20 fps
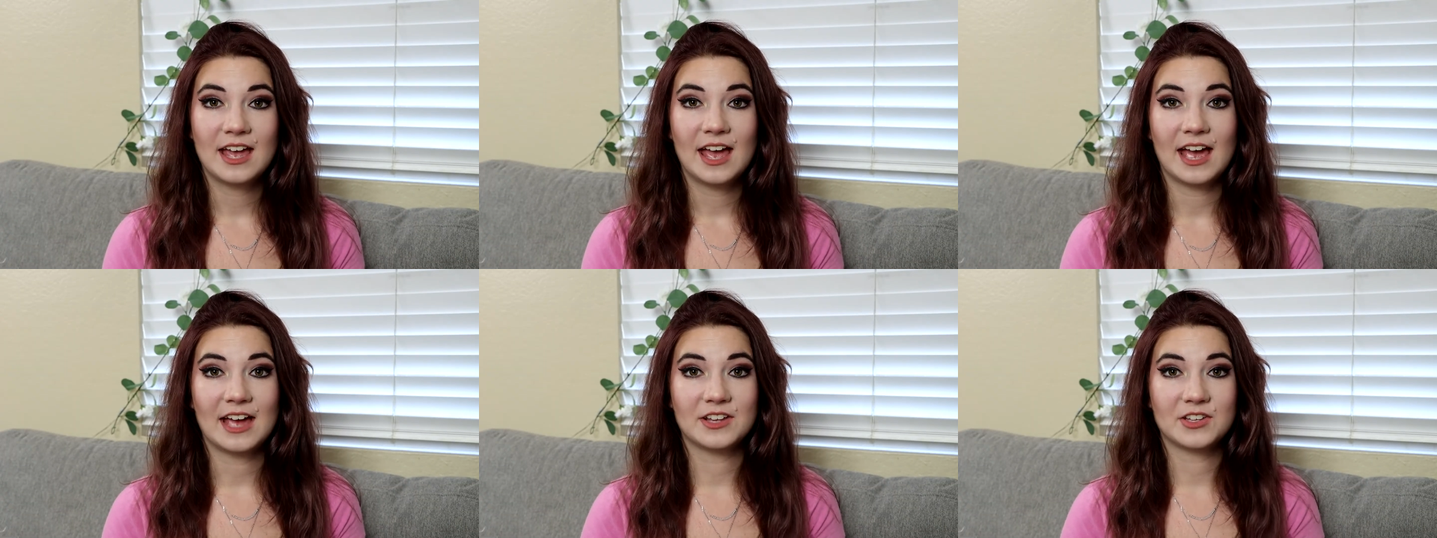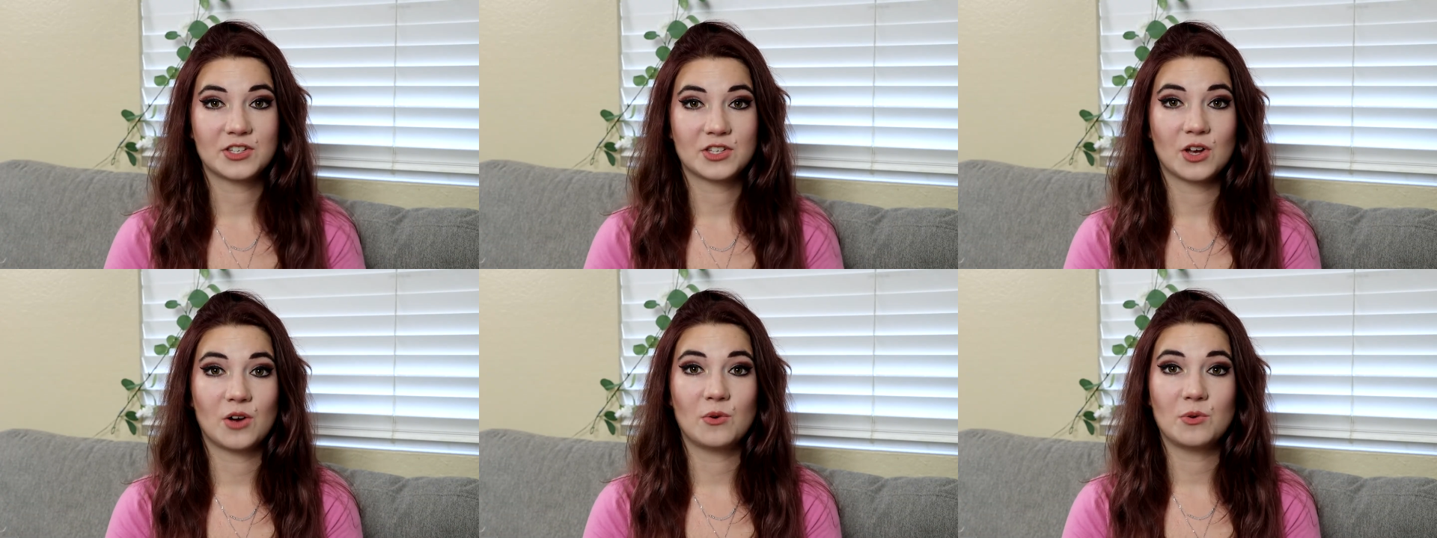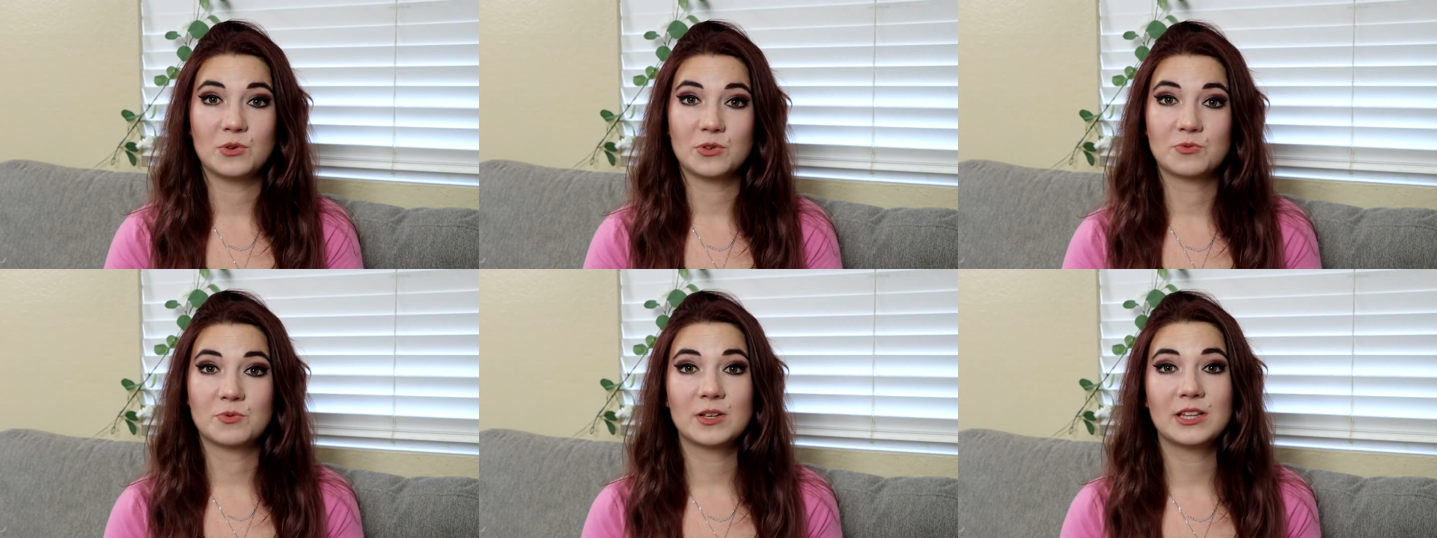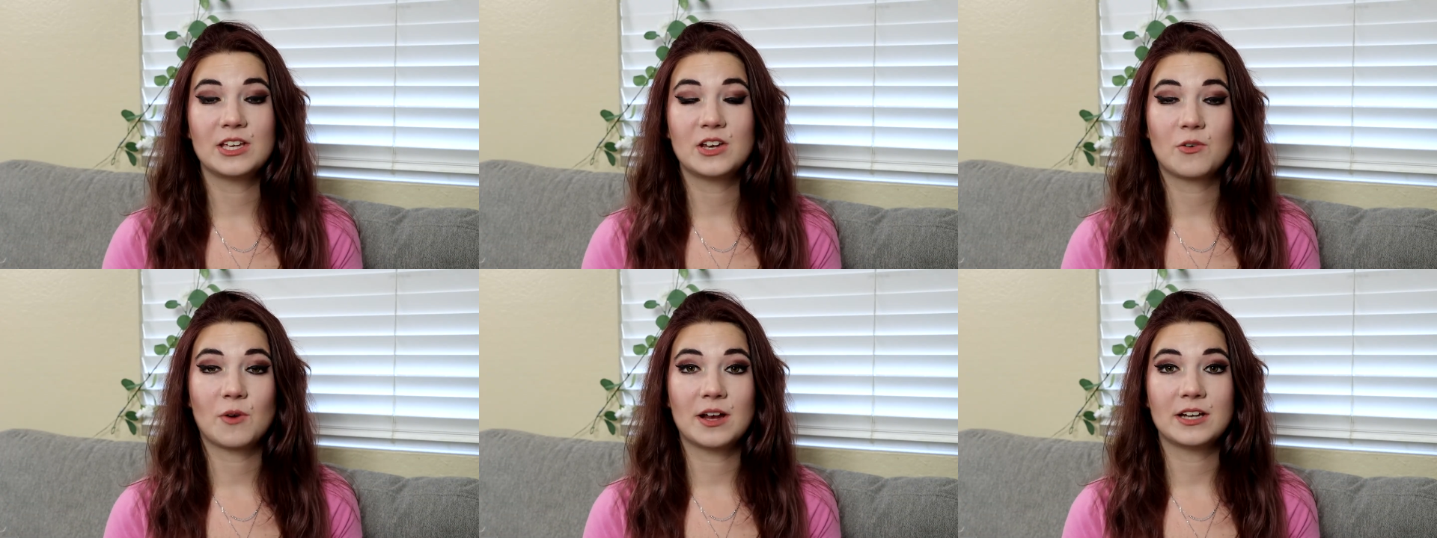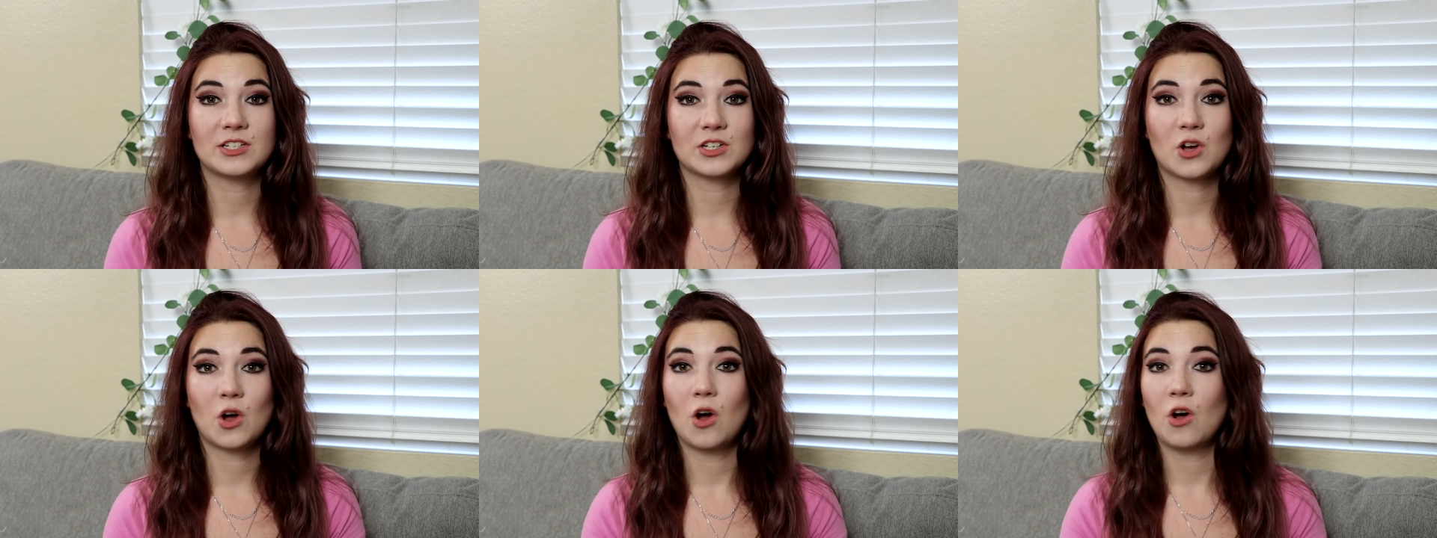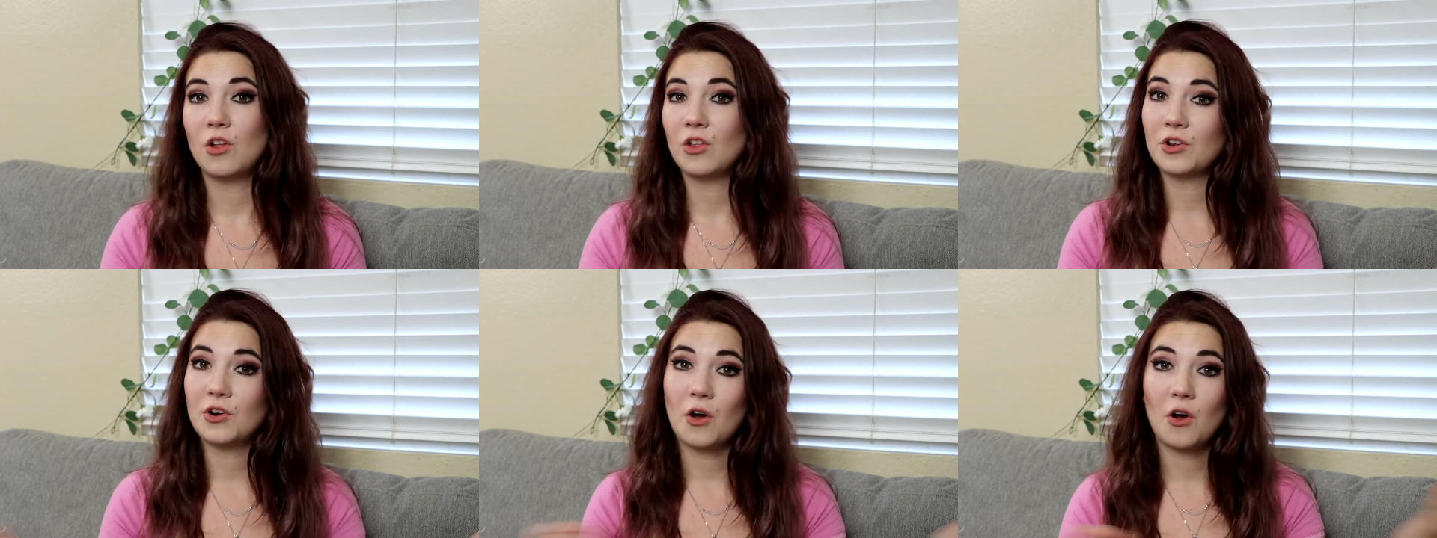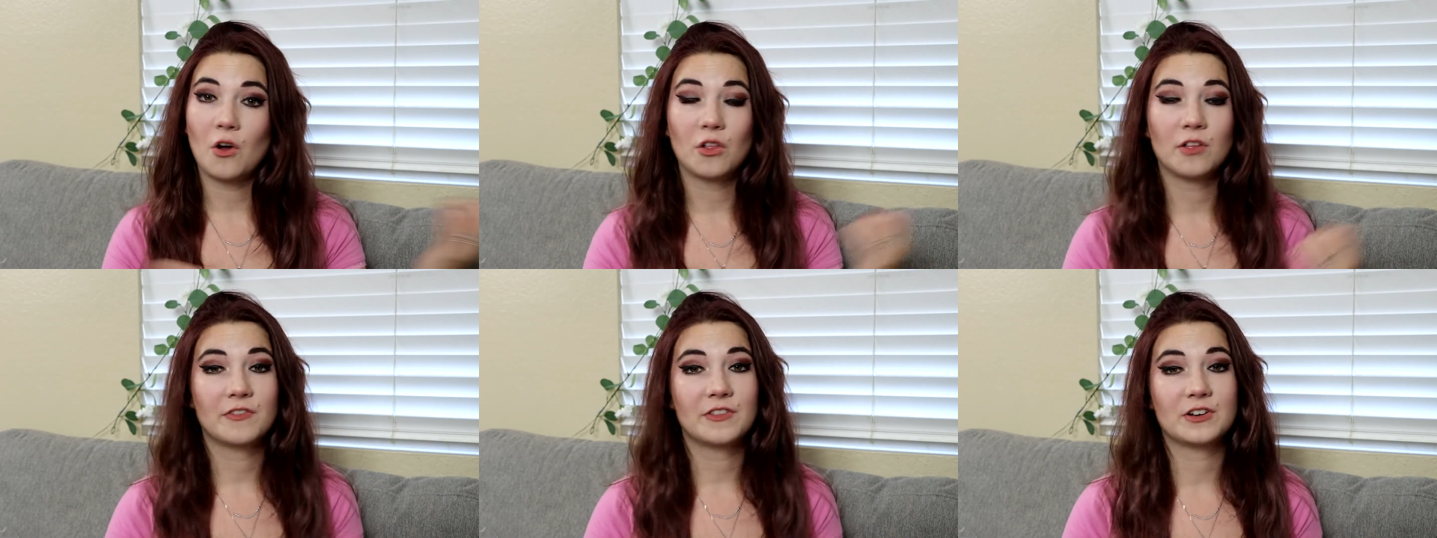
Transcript: and so it was really great to call on all of